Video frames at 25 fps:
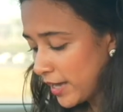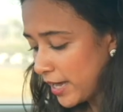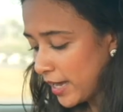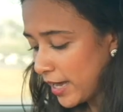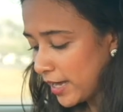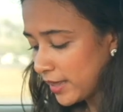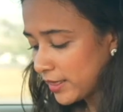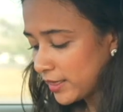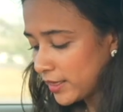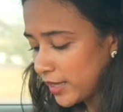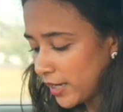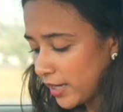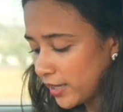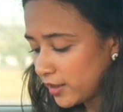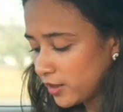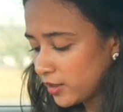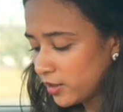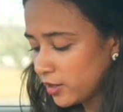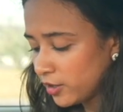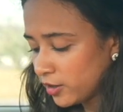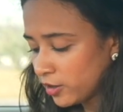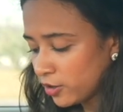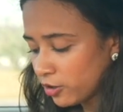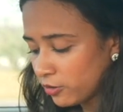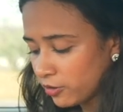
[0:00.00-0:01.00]
And then
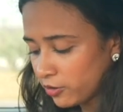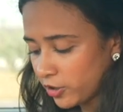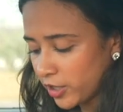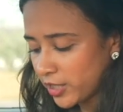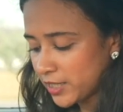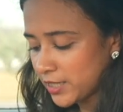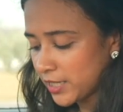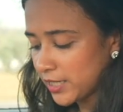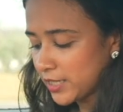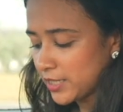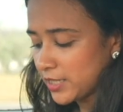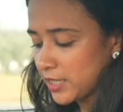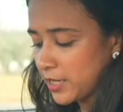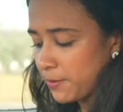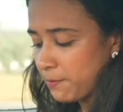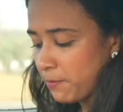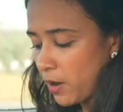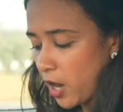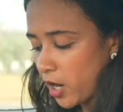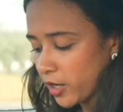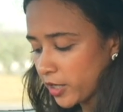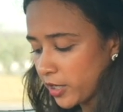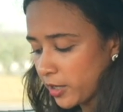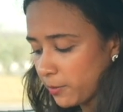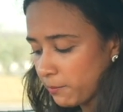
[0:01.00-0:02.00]
the 360
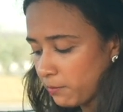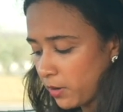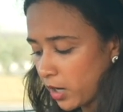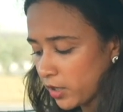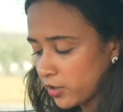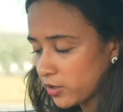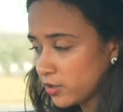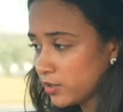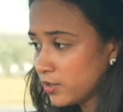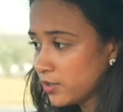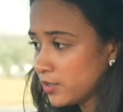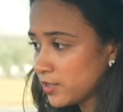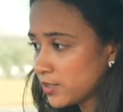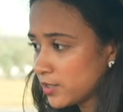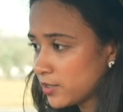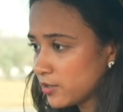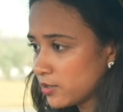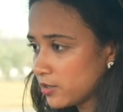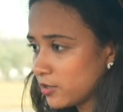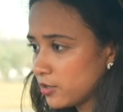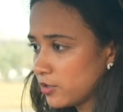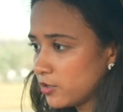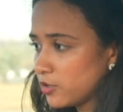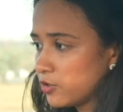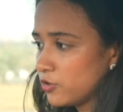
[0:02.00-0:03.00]
parking
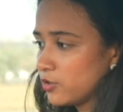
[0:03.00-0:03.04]
buttons